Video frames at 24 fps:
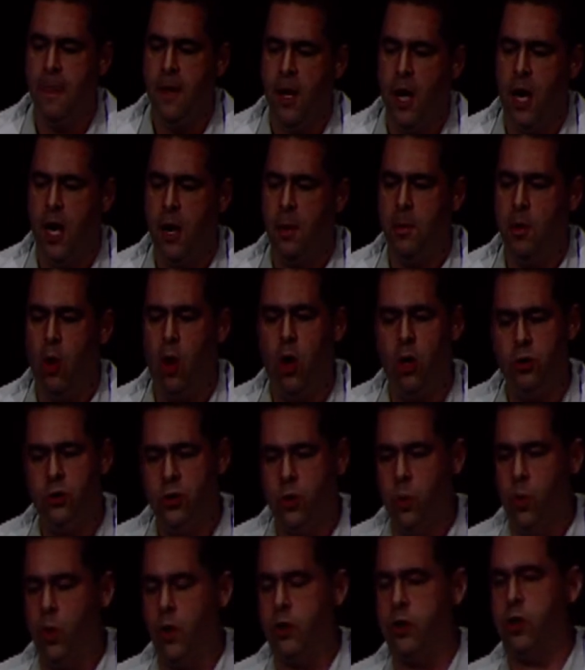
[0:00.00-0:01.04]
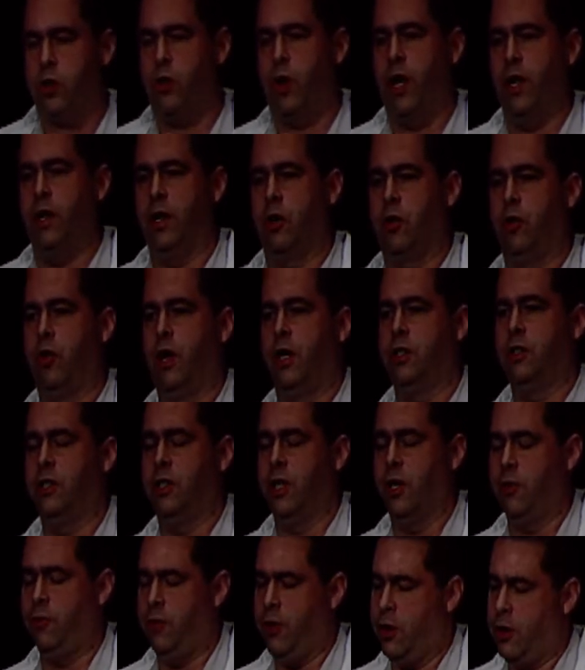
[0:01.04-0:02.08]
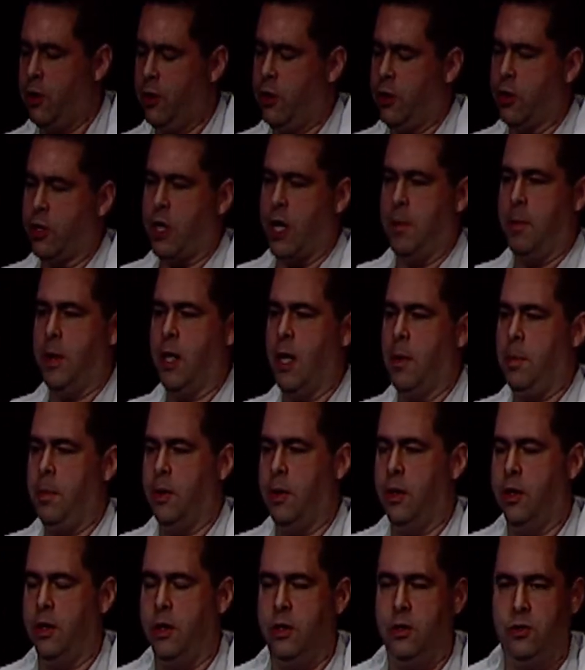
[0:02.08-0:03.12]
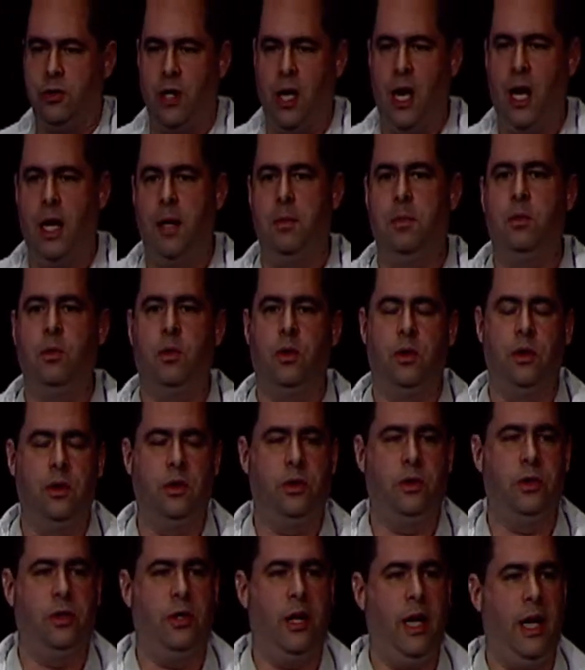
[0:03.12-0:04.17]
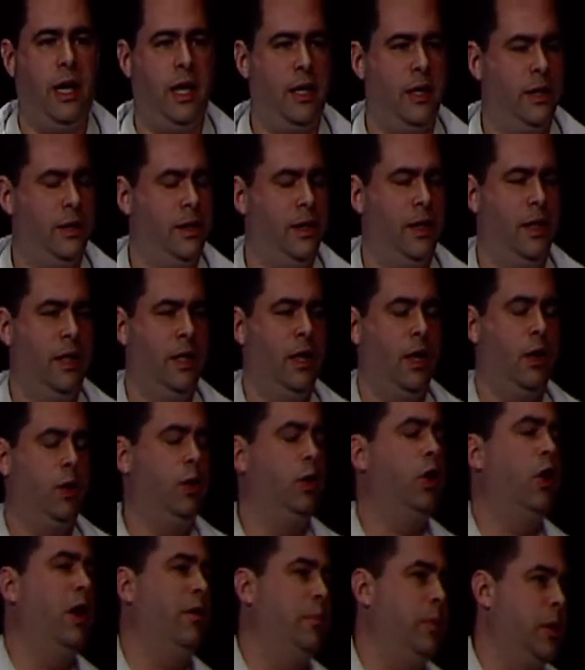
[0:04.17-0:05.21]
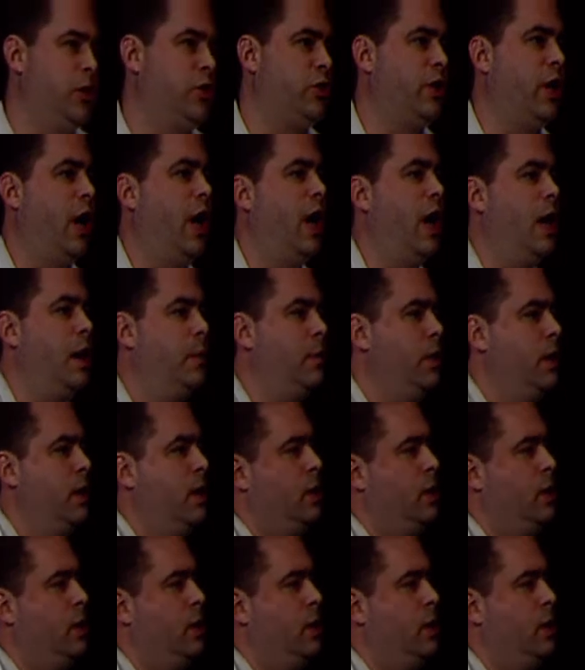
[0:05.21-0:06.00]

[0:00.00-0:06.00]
Also works great in a crunch. If you're coming up, your time delayed and we don't have much time,